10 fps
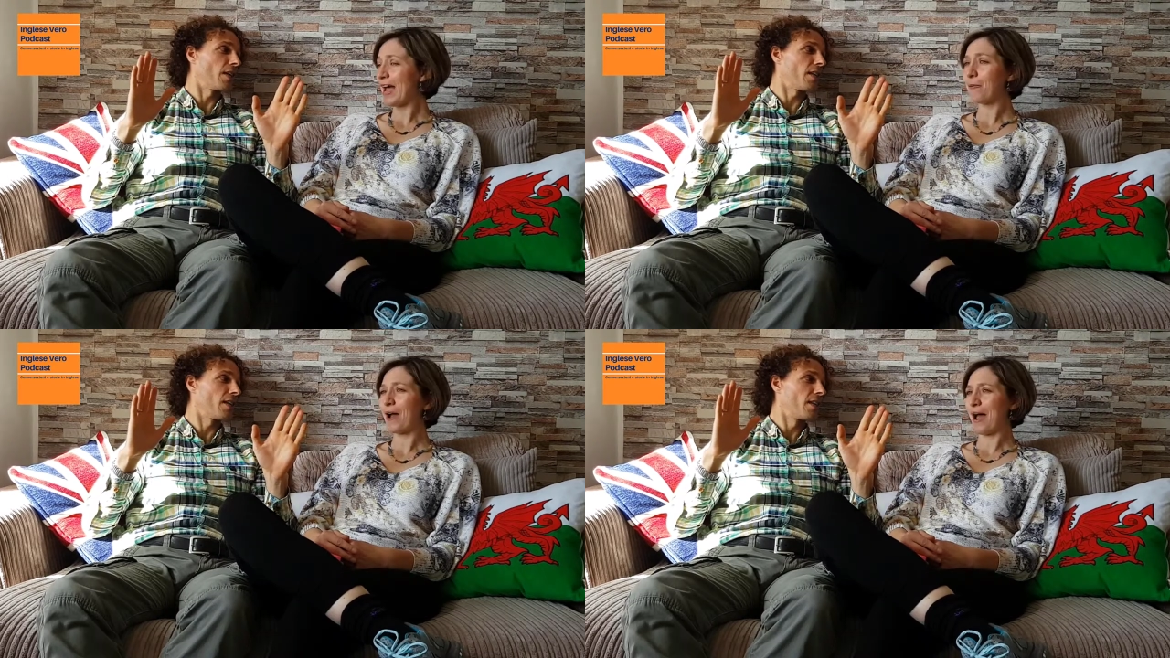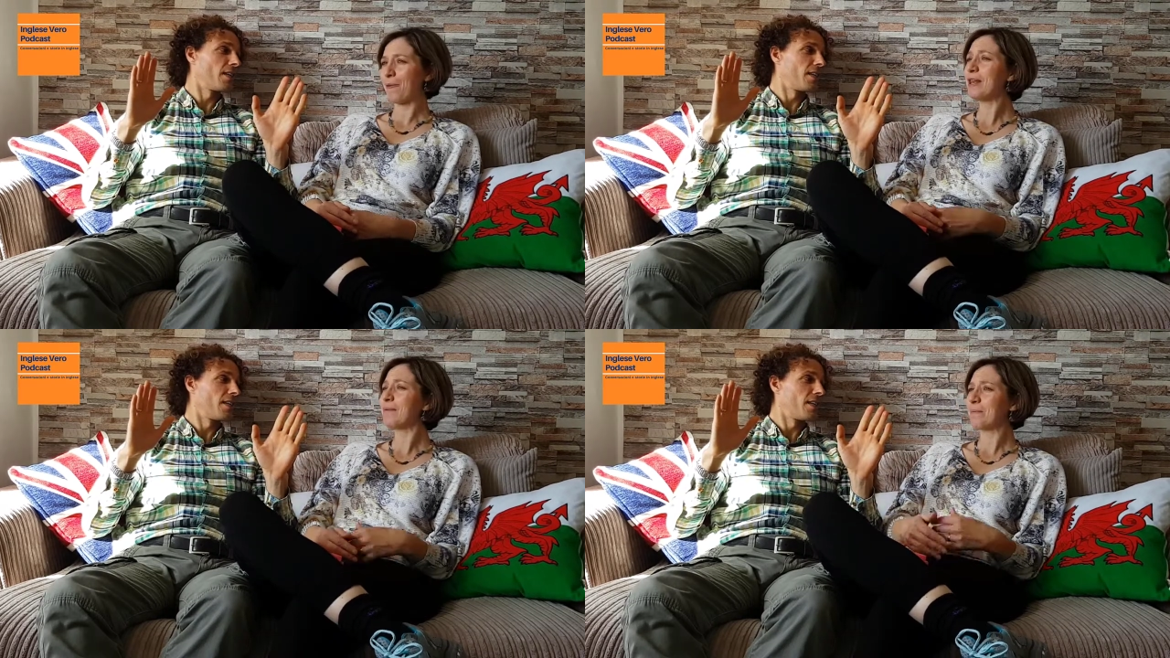Speaker 1: Yeah? I
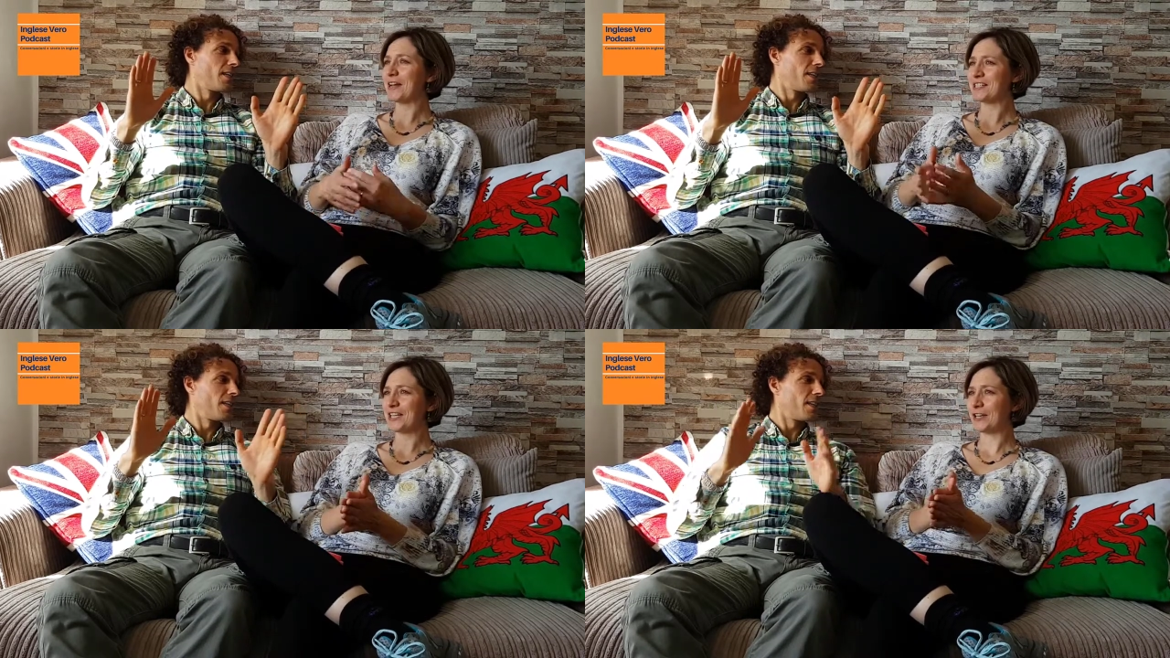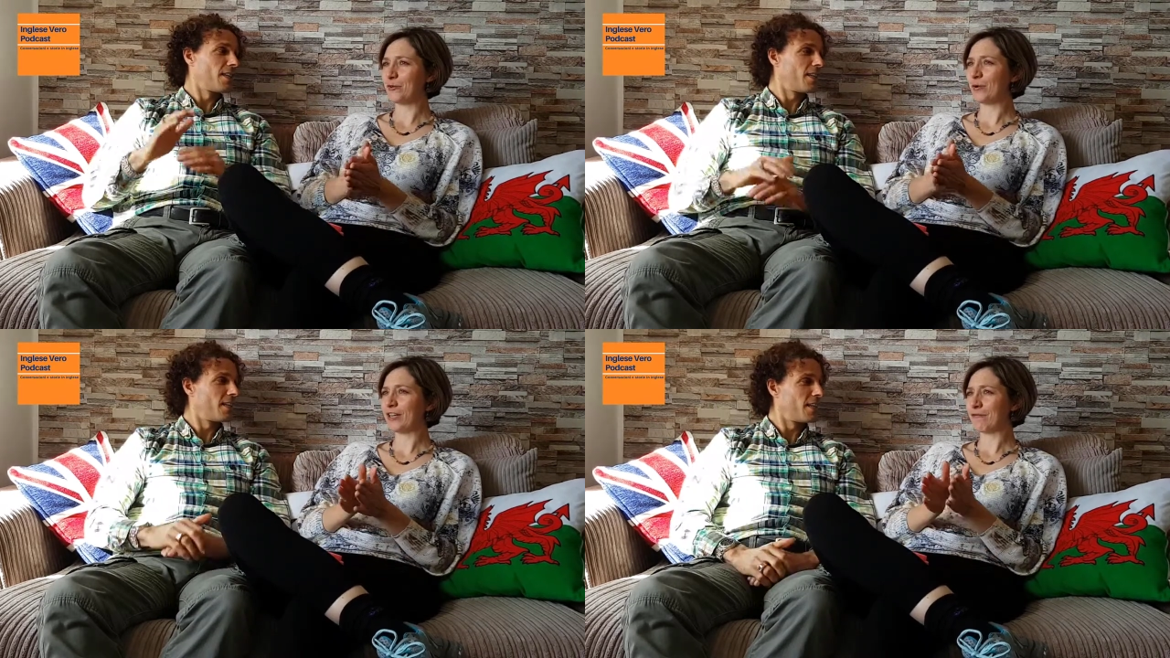will be passing
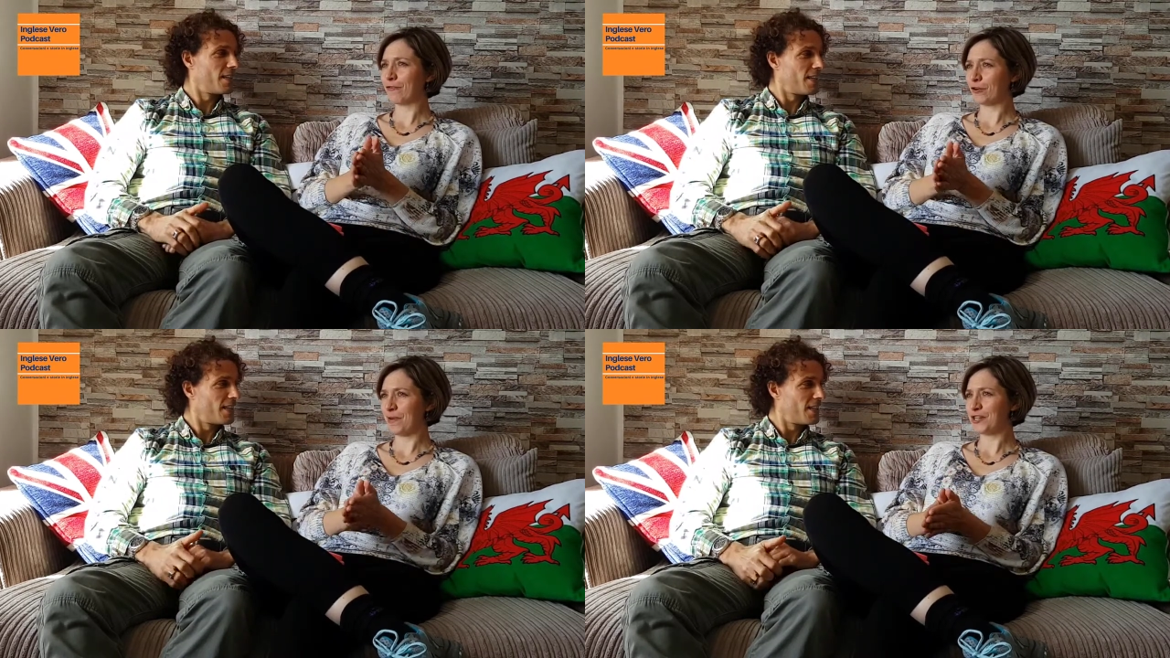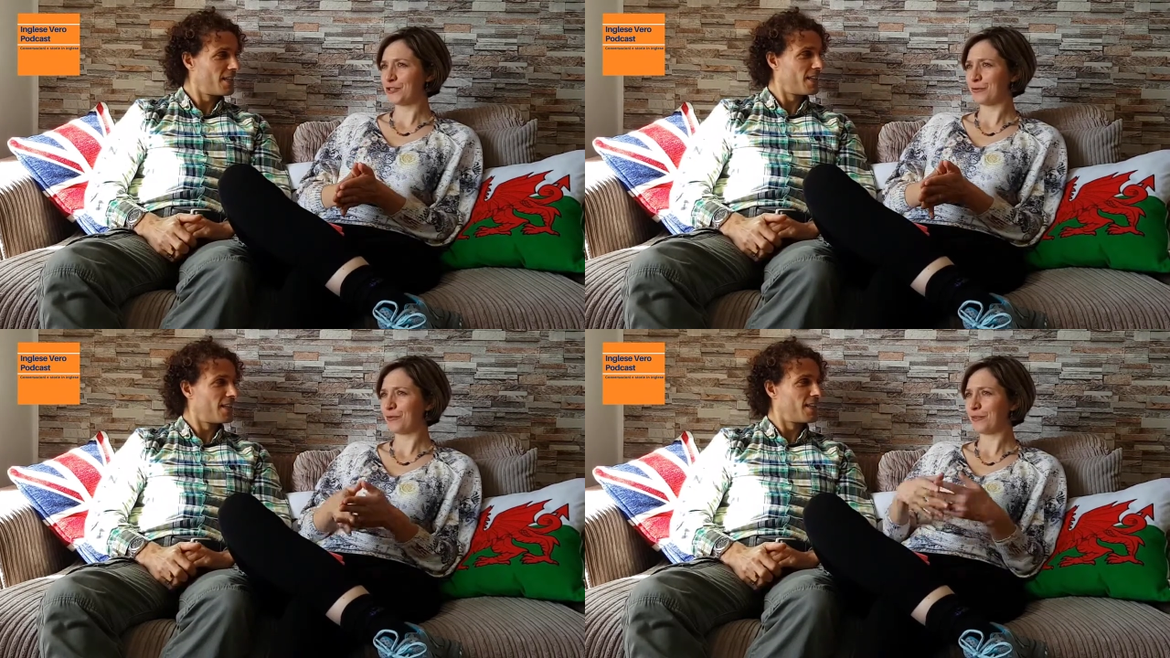you an
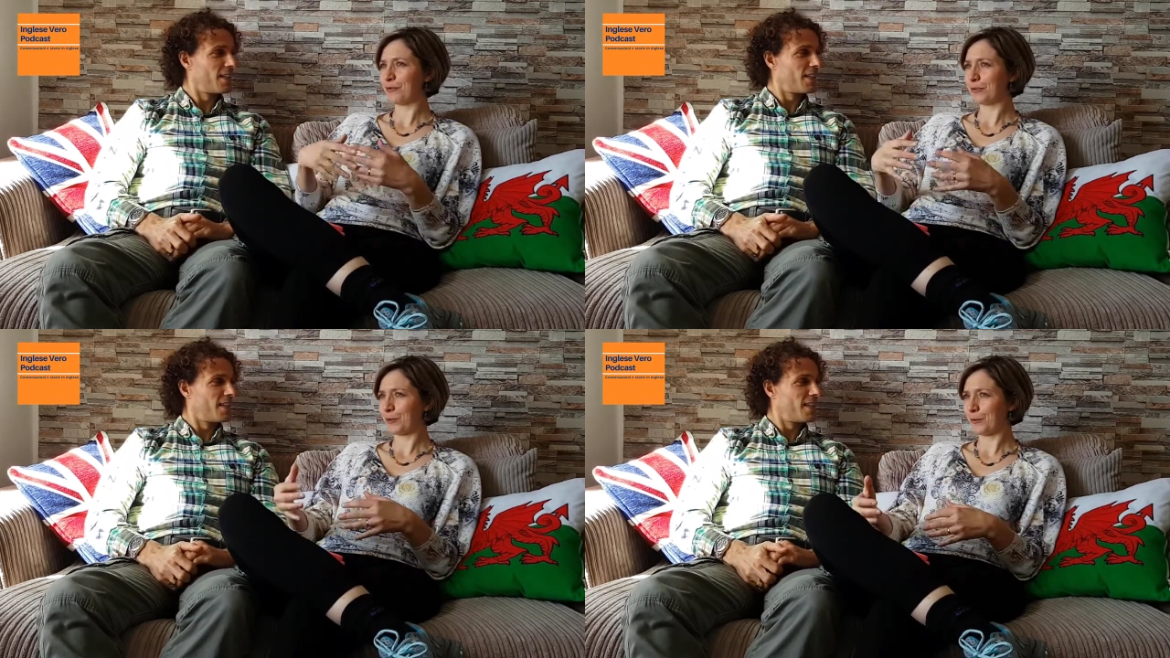information with all the